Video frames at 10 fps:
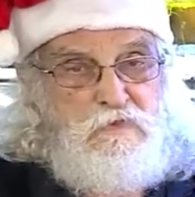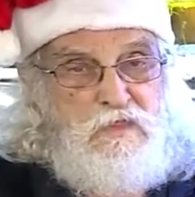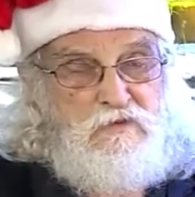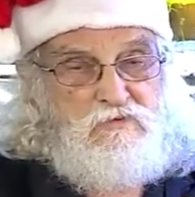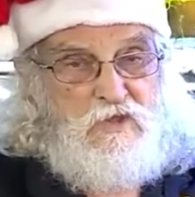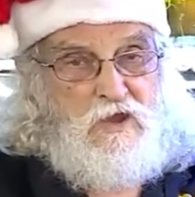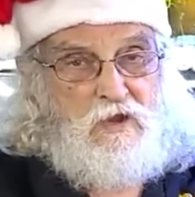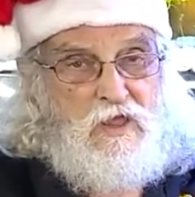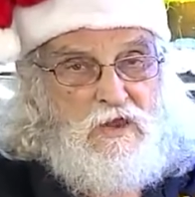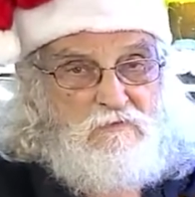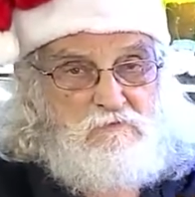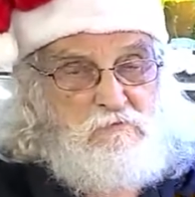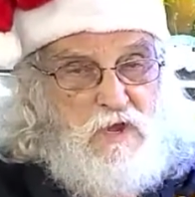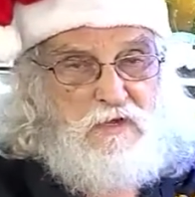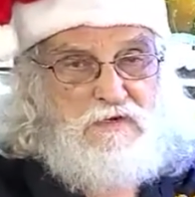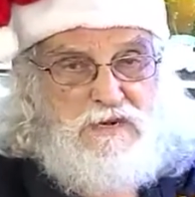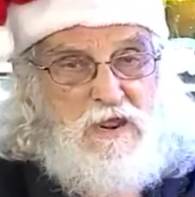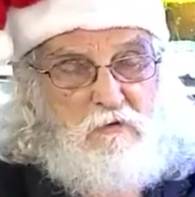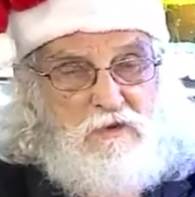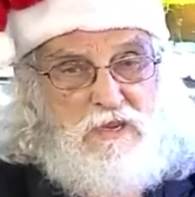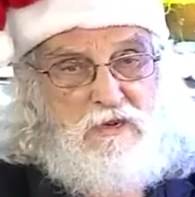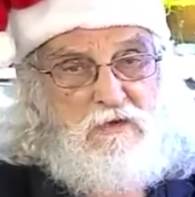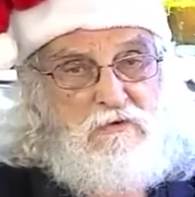It's got a lot of mud down in it.